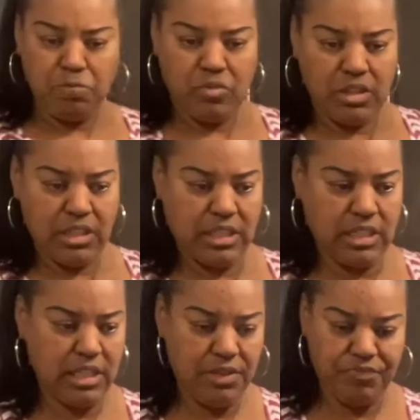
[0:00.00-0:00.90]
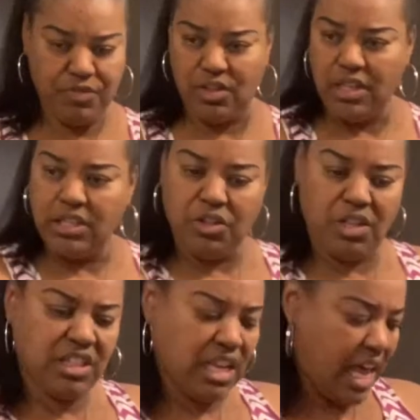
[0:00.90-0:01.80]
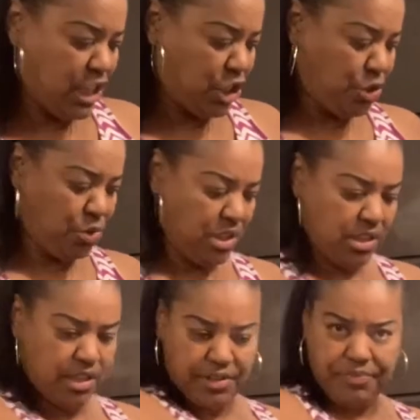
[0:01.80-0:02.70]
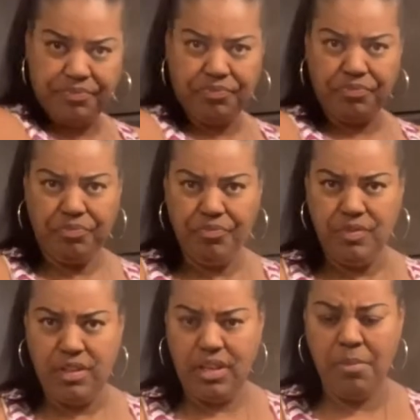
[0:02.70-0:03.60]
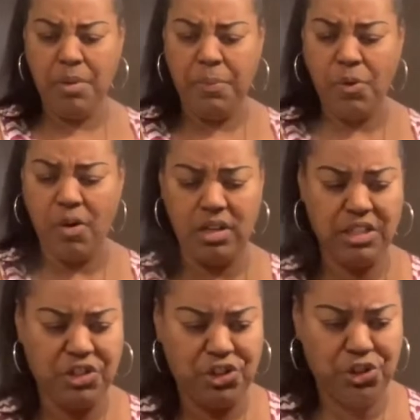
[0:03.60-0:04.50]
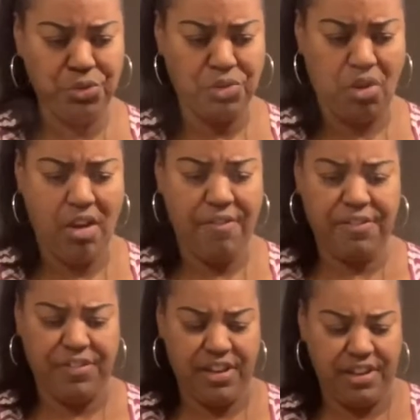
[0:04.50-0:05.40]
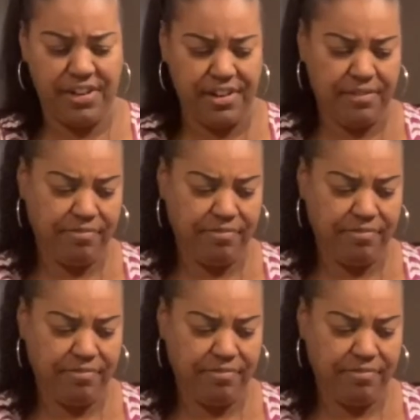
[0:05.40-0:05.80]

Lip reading: let's see. So there's a lot of juice in here. I'm gonna pour all this juice off of here.